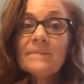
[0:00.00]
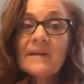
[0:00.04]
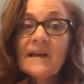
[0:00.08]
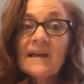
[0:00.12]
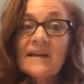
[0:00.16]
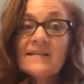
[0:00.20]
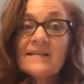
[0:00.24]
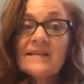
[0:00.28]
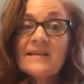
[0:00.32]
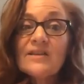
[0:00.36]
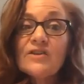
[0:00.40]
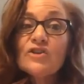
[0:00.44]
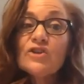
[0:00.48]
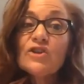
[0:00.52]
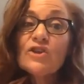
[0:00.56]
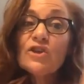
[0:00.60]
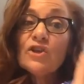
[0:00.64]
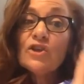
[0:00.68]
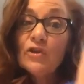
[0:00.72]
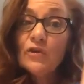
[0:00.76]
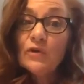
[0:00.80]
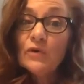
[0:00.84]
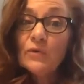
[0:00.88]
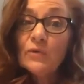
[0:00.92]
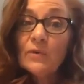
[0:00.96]
I see
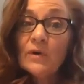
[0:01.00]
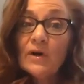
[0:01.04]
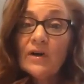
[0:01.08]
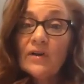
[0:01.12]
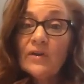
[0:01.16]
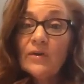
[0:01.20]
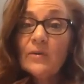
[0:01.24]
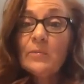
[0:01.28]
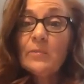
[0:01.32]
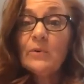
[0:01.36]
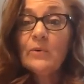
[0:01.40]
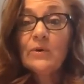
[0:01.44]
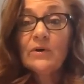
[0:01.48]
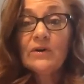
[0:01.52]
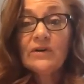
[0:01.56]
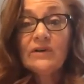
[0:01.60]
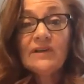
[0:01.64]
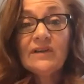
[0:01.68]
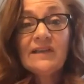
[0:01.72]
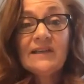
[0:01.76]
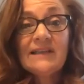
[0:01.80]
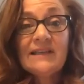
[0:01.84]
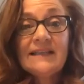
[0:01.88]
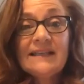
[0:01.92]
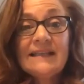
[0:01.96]
two on the board.
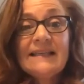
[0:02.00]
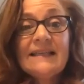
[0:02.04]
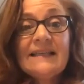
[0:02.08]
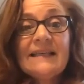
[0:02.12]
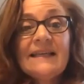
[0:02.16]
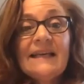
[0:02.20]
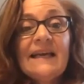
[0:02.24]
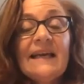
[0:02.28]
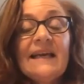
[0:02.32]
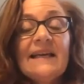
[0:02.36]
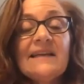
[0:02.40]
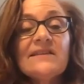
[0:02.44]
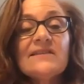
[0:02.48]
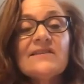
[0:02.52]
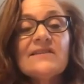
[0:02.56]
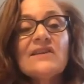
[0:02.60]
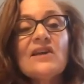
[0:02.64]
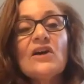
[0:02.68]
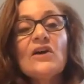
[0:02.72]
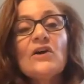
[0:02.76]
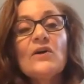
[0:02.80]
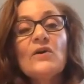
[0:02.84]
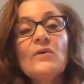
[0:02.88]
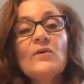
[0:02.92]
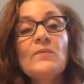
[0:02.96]
And
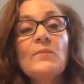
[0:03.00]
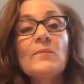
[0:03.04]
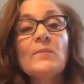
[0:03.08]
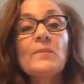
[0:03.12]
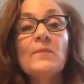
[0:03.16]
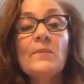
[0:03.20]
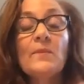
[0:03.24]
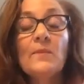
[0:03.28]
so